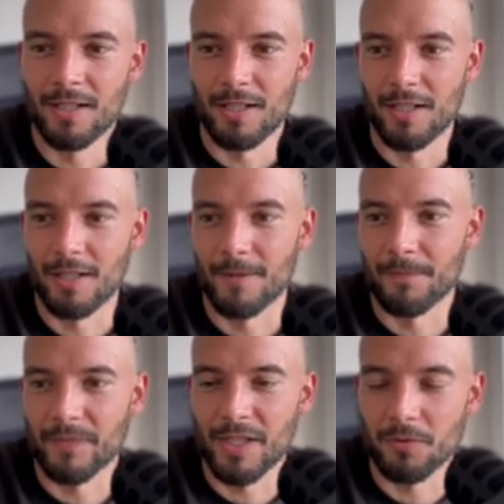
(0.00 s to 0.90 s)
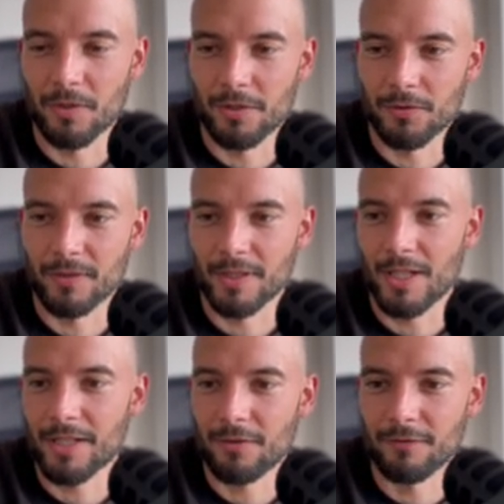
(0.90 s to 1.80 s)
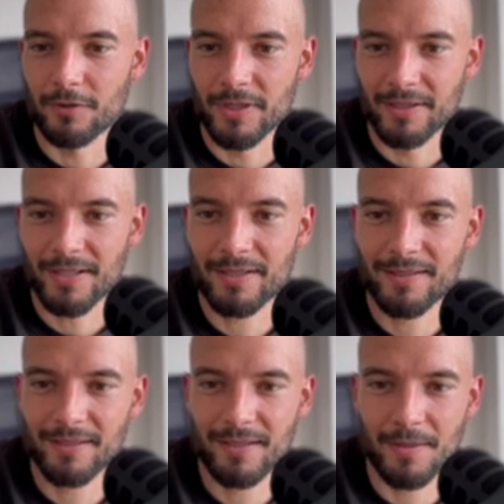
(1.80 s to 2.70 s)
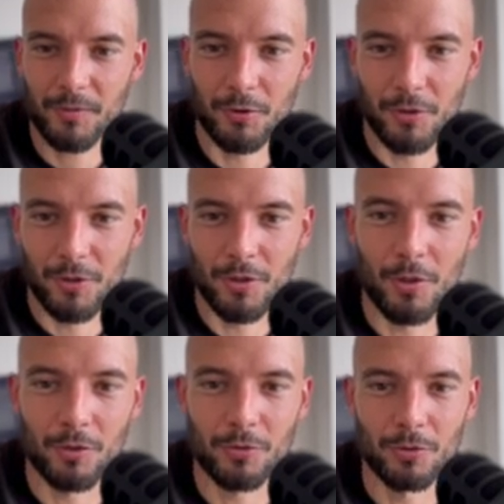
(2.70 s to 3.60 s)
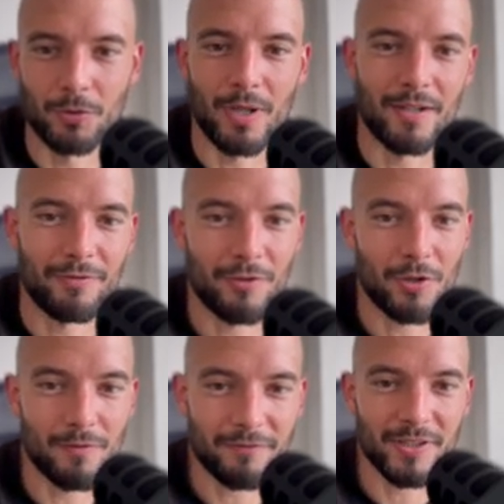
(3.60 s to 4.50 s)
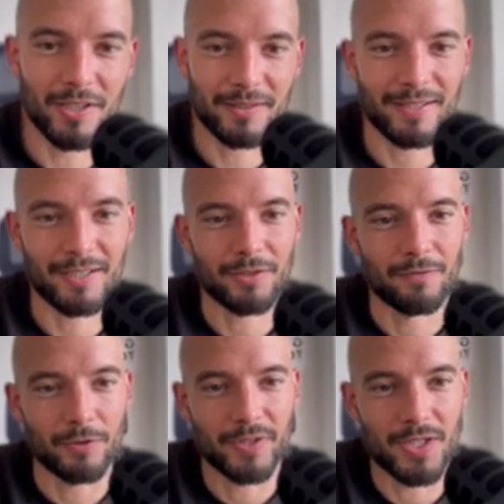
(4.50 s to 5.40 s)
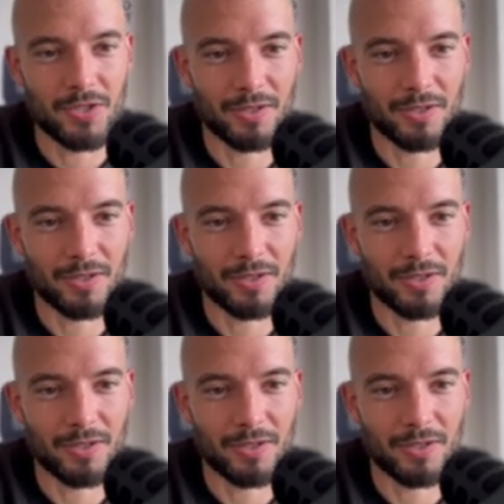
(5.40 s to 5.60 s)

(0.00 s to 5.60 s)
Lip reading: Then we are using high converting sales systems. You learn how to have confident sales conversation